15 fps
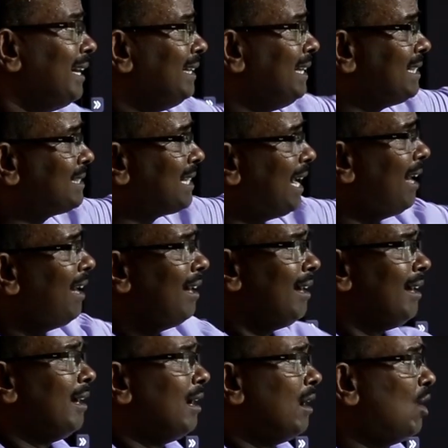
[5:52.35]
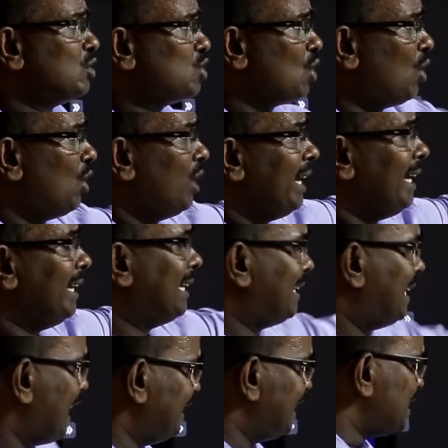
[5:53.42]
These are so the
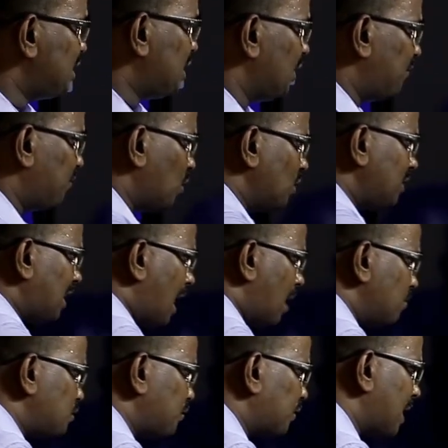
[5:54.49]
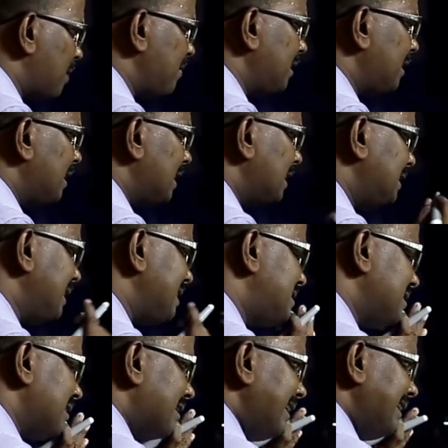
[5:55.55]
digested food comes from this
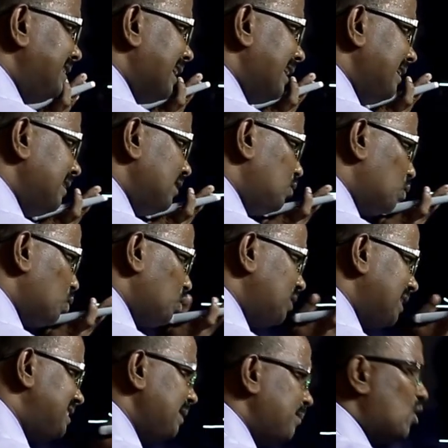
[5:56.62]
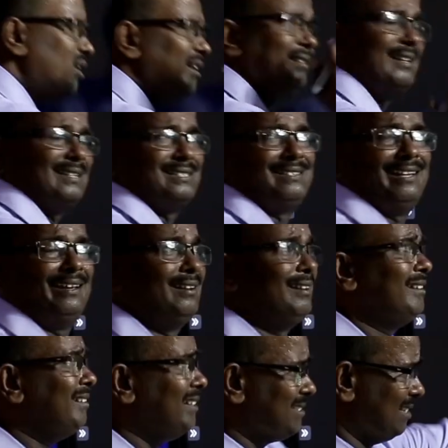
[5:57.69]
region through the small intestine.
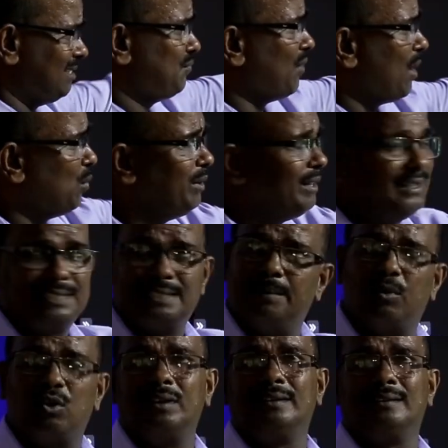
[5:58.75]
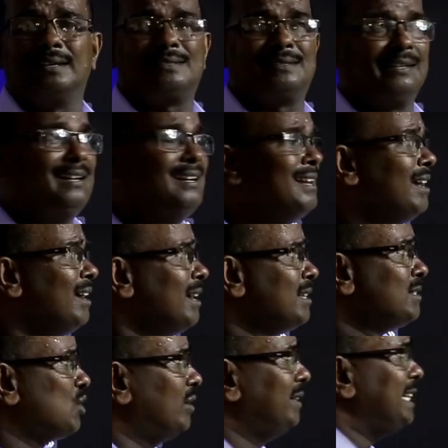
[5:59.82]
This is found in the small intestine.
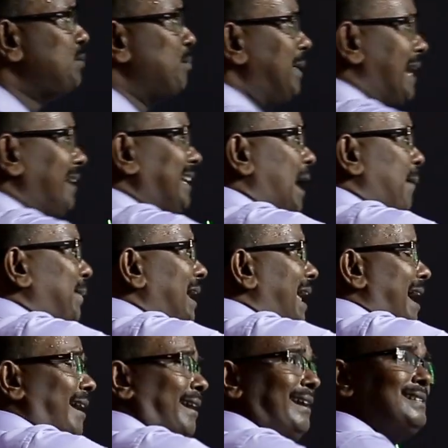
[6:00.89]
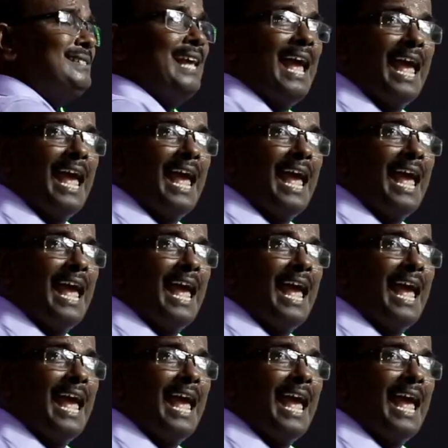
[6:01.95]
So these blood capillaries